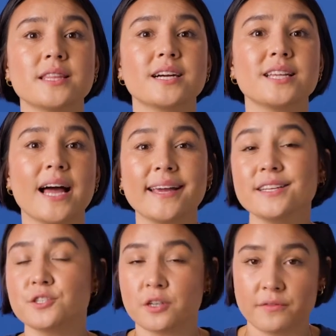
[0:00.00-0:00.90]
the
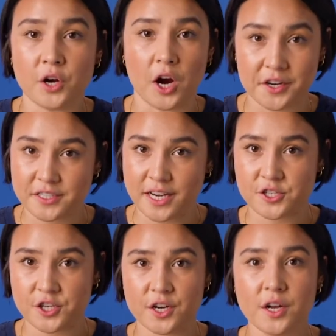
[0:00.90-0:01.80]
client-server
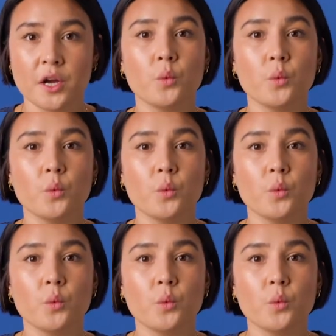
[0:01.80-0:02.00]
architecture